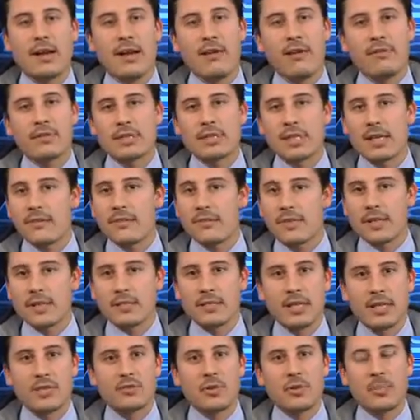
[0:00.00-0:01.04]
Now, obviously, if
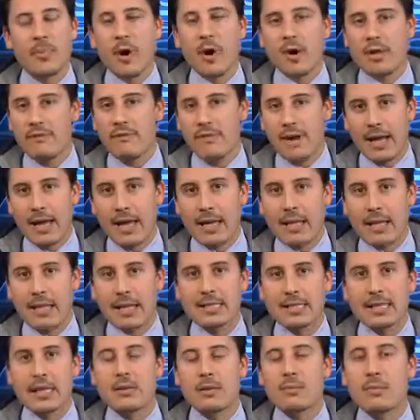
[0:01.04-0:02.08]
there's intra-party fighting,
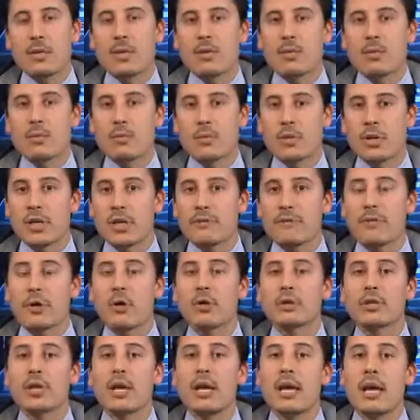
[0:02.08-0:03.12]
that's going to be a little more
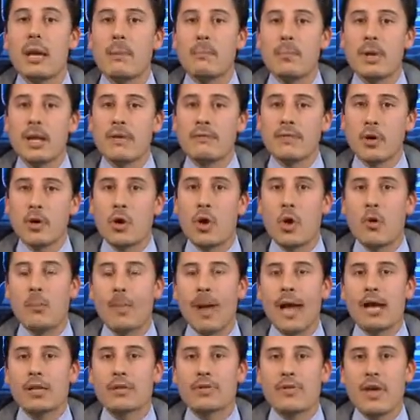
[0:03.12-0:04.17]
difficult. But if you go
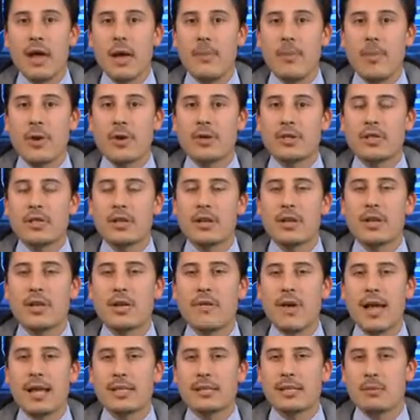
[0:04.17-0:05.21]
back to that person and
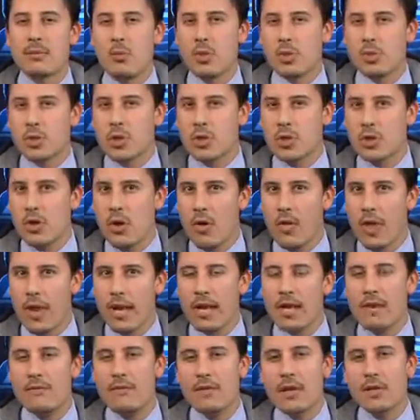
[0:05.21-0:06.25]
you ask them, well, do you know
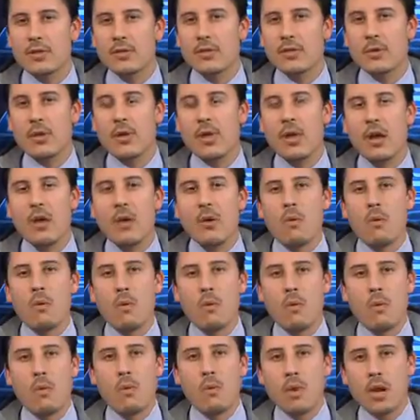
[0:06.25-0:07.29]
that individual?
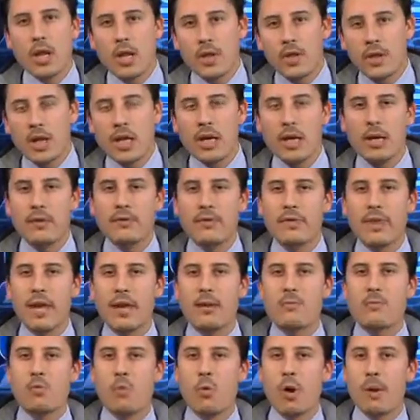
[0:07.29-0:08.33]
What do you think of
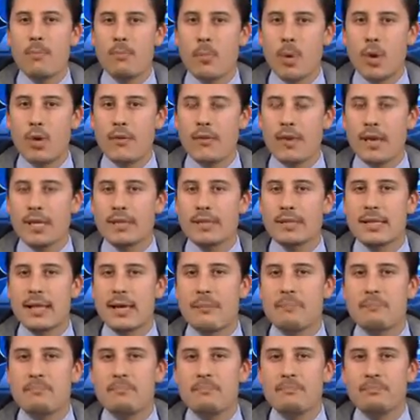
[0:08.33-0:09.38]
them? What motivates
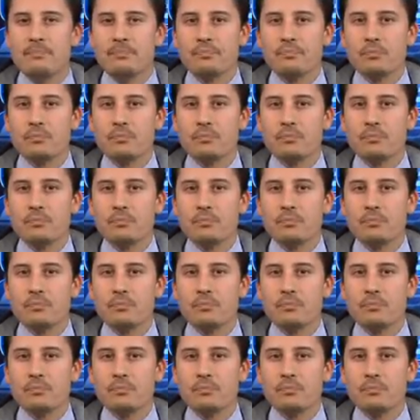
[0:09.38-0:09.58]
them?